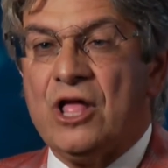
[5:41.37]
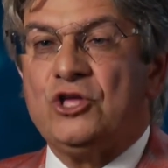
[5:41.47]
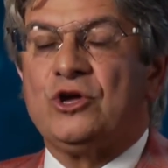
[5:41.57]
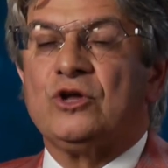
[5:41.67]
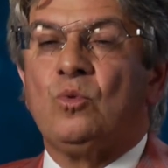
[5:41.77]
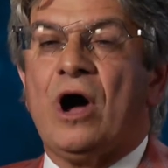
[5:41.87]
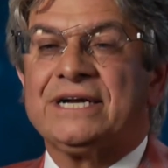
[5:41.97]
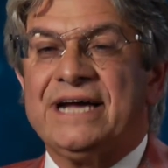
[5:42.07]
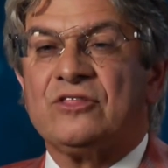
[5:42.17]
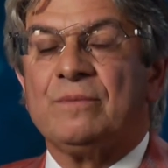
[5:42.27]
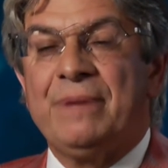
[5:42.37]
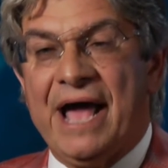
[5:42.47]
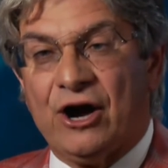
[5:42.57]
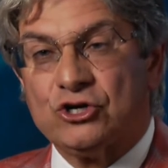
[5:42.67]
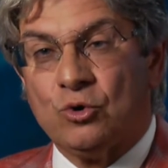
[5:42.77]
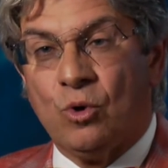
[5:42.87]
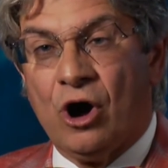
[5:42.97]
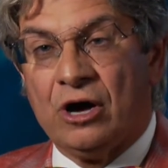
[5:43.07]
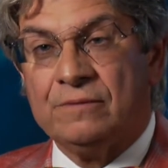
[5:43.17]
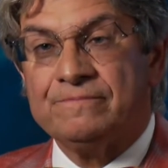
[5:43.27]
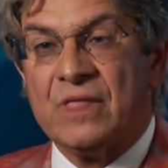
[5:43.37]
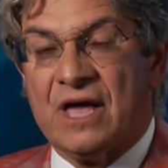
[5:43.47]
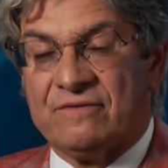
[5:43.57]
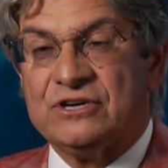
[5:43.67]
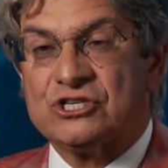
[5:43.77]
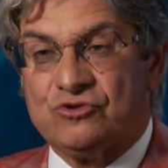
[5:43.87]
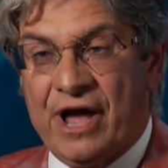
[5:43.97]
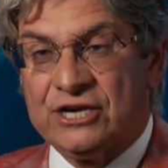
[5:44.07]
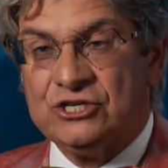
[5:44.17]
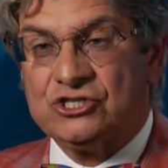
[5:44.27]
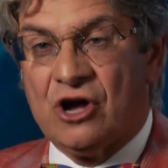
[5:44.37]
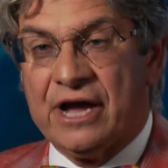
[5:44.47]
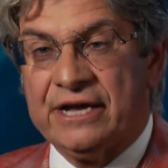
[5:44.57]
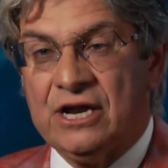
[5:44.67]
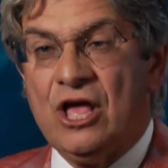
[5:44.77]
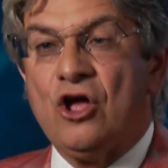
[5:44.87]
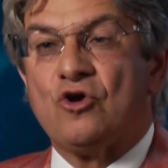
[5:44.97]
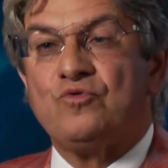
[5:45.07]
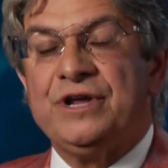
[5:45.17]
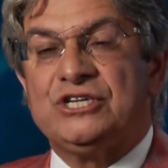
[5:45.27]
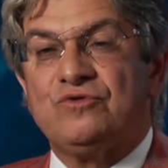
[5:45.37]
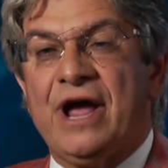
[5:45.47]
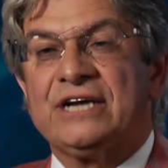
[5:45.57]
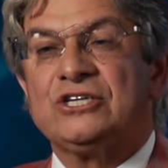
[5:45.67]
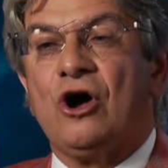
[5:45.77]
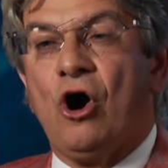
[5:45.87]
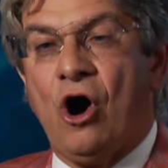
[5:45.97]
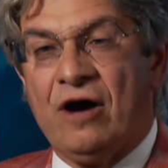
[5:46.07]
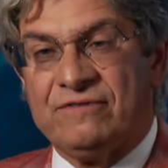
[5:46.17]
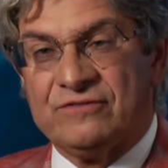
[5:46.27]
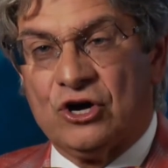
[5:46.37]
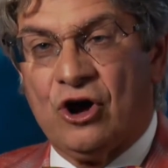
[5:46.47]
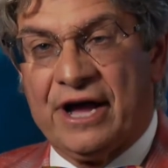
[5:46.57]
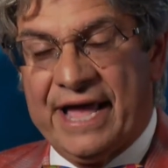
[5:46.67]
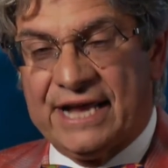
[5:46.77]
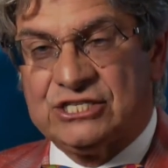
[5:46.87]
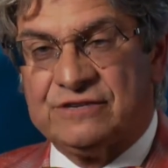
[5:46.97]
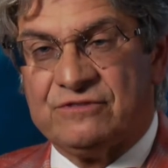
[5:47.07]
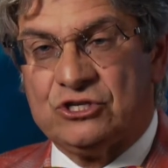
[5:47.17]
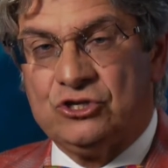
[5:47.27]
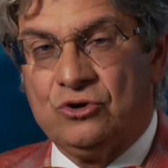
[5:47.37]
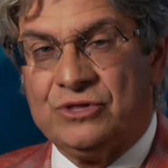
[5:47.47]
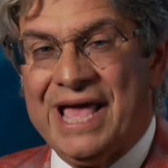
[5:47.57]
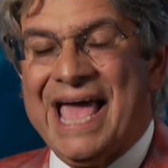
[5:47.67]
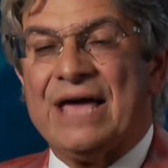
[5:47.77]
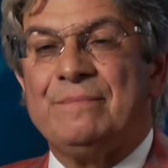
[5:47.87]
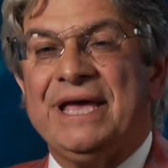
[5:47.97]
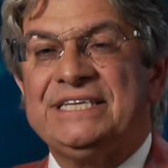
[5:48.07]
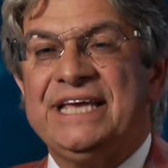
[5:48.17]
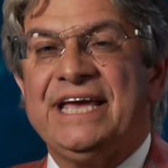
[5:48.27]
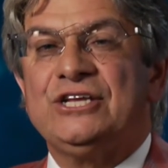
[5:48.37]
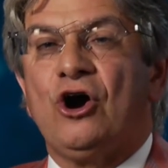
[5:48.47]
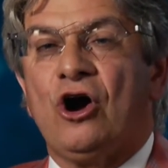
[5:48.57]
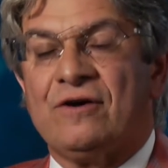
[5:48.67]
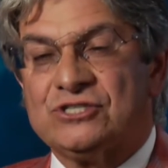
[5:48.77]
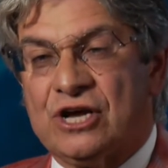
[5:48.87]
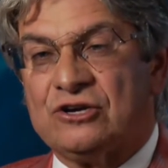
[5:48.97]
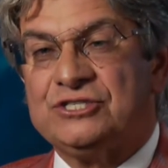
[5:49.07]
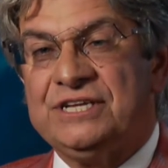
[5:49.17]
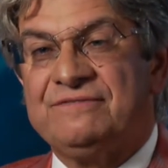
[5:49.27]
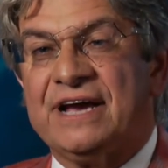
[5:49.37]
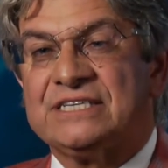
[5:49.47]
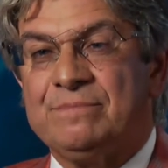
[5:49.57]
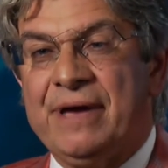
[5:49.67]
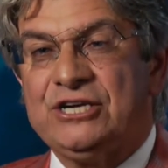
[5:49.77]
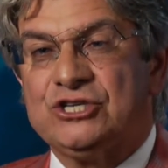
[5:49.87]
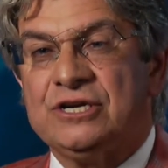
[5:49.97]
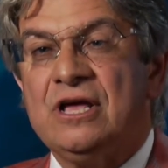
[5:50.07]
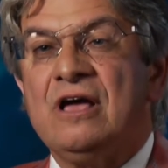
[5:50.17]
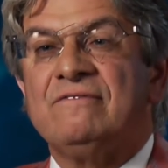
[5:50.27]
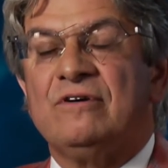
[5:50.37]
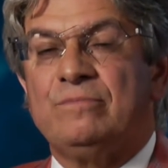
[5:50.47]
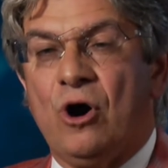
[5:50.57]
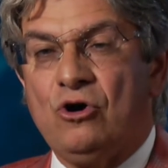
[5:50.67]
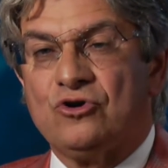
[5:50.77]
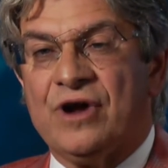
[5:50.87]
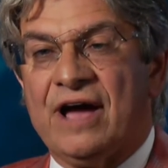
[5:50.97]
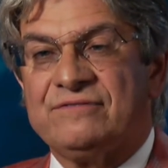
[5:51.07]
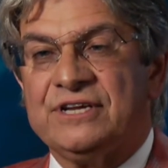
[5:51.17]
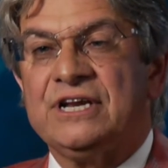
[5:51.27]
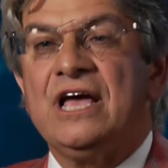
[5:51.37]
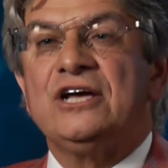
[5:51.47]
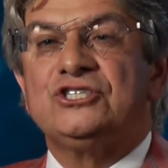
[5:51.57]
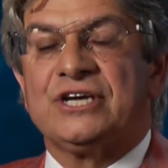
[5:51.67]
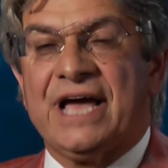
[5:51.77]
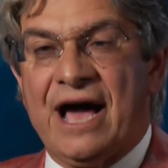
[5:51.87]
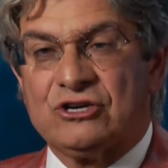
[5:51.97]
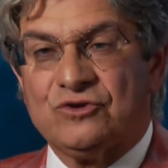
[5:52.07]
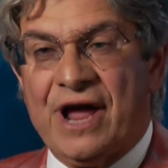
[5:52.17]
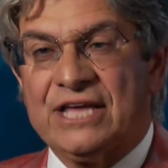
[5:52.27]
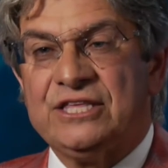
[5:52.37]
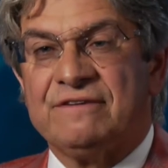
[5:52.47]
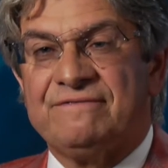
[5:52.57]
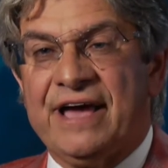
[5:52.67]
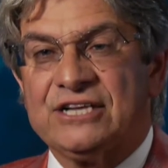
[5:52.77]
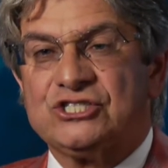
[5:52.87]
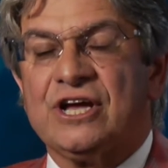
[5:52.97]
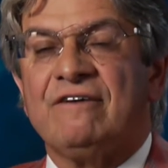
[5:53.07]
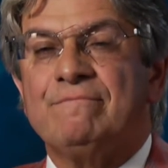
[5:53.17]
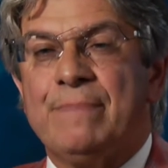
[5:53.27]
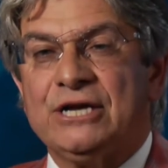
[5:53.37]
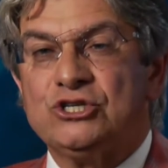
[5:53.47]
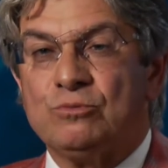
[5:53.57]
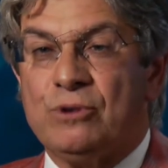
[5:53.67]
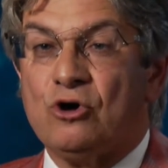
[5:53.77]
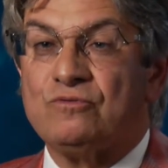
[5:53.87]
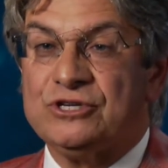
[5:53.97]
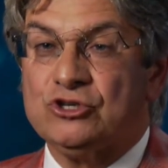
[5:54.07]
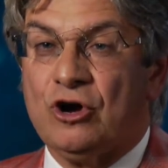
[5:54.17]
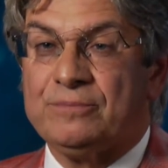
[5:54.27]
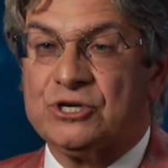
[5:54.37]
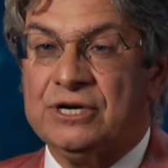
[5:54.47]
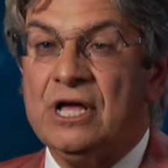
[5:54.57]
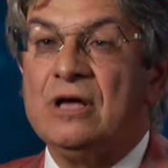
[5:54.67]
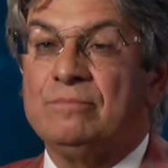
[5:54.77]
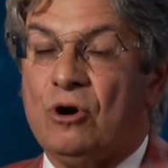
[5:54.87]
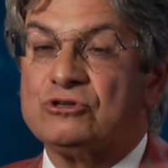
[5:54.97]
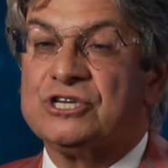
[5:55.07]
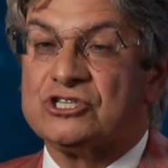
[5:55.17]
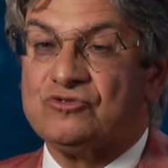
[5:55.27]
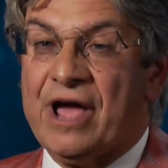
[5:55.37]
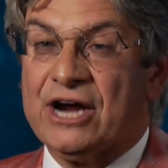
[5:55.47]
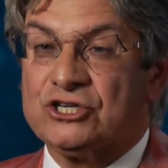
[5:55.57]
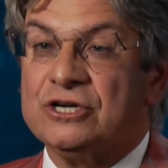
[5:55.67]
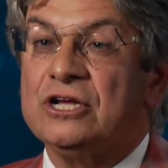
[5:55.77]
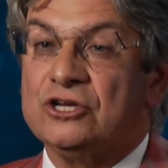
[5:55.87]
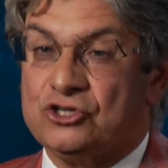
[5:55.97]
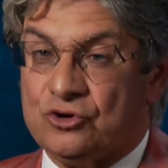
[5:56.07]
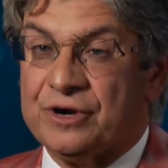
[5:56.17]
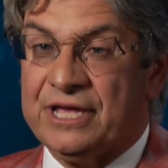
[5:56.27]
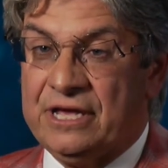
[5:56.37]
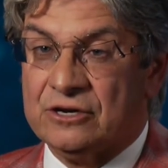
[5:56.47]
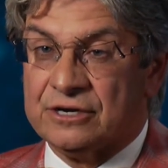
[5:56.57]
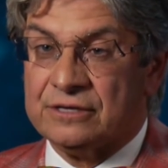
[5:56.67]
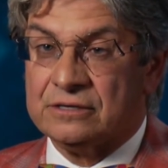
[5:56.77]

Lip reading: You can walk down the palatal wall of an extraction socket, redirect off of the long axis of the tooth, and maintain your horizontal defect dimension for bone grafting to counteract the effects of bundle bone resorption post-extraction during healing.